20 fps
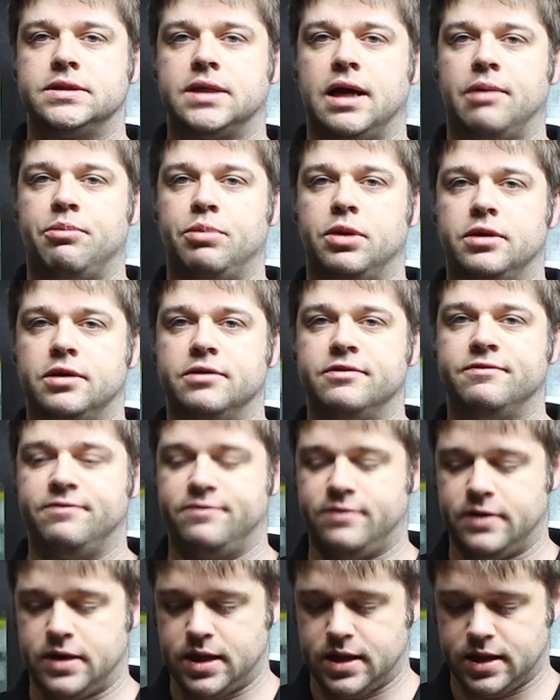Couple of
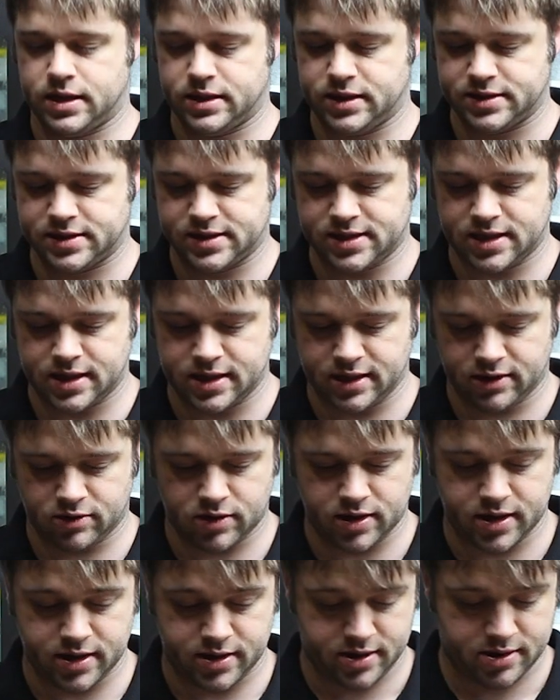design
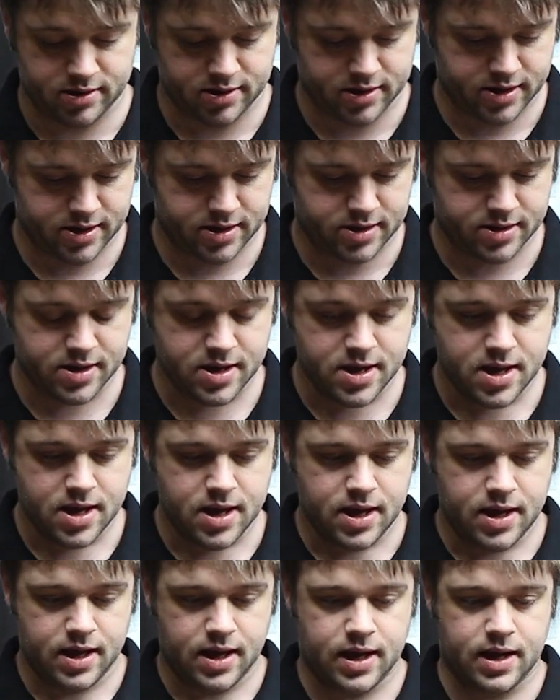criteria.
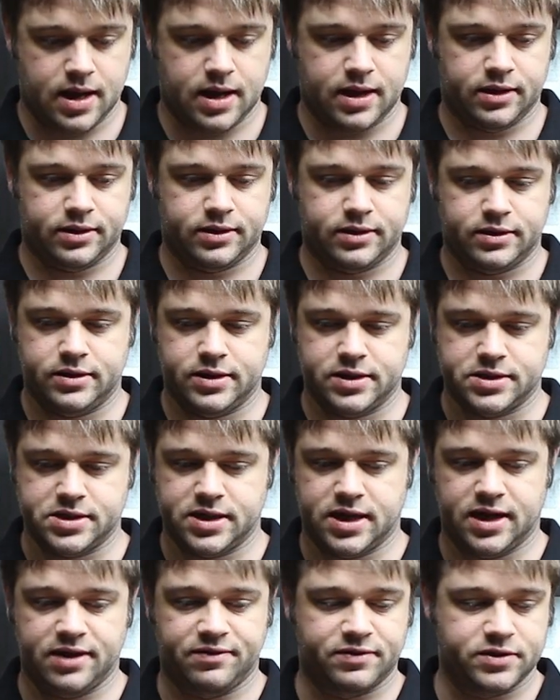This
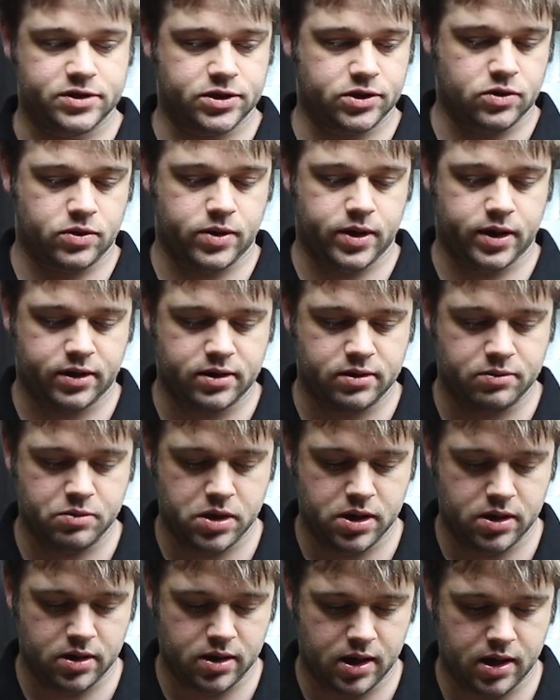knife is going to
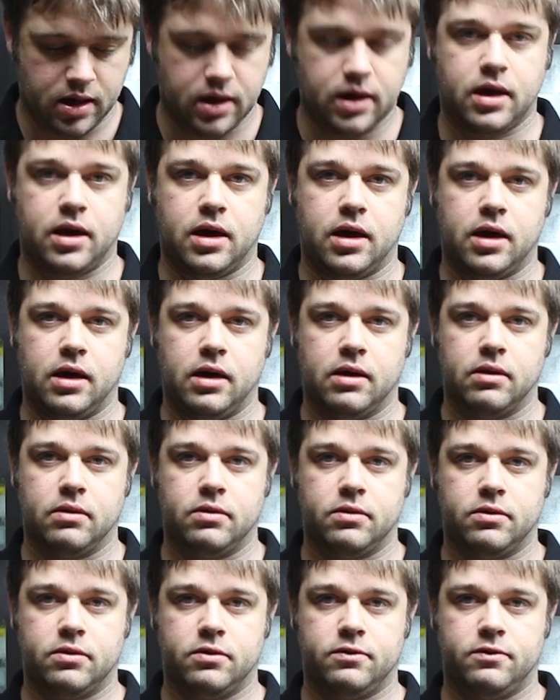be a
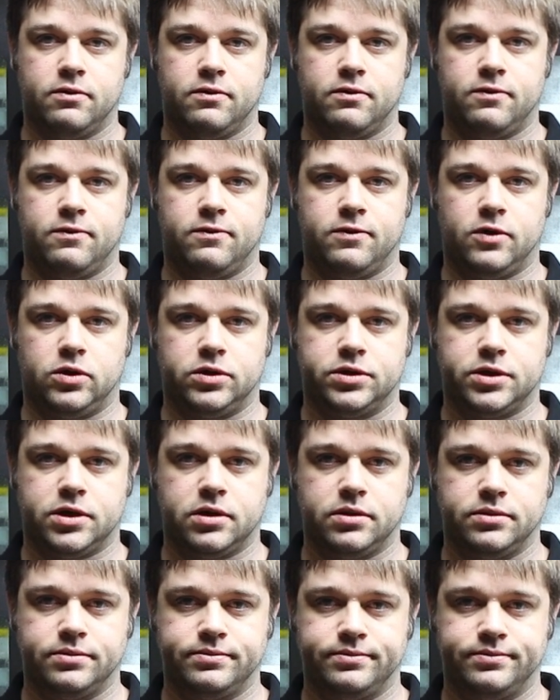folder,
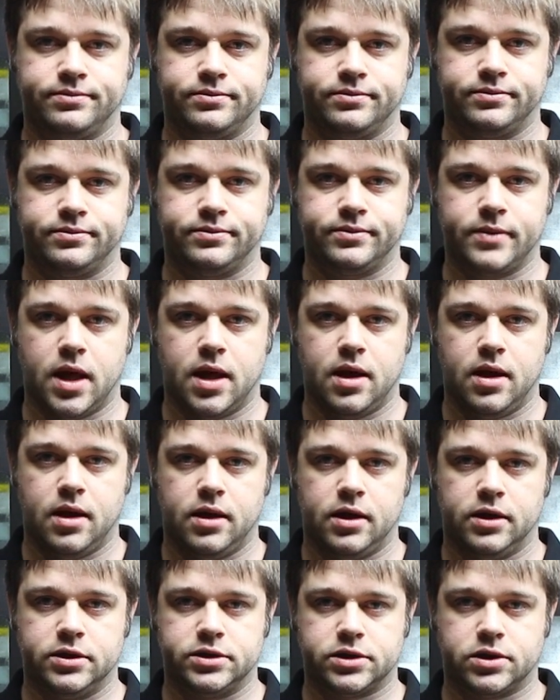
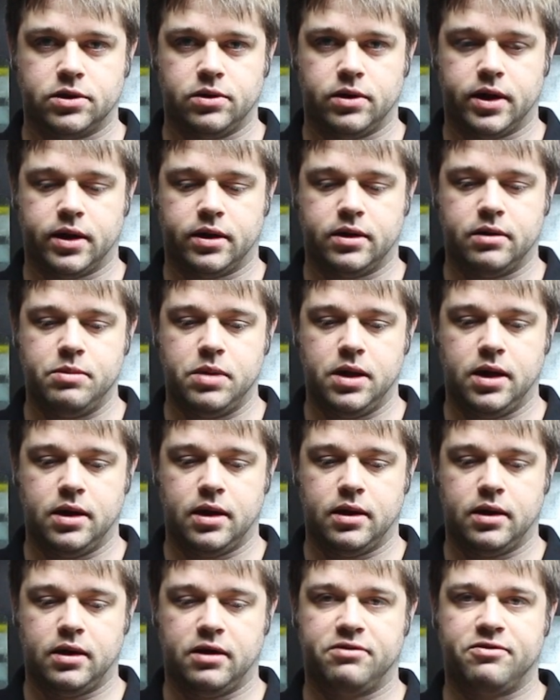it's going to be
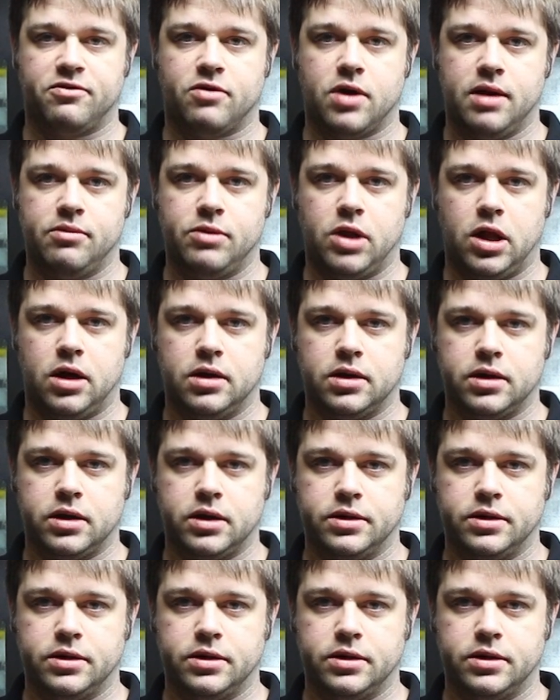a frame lock,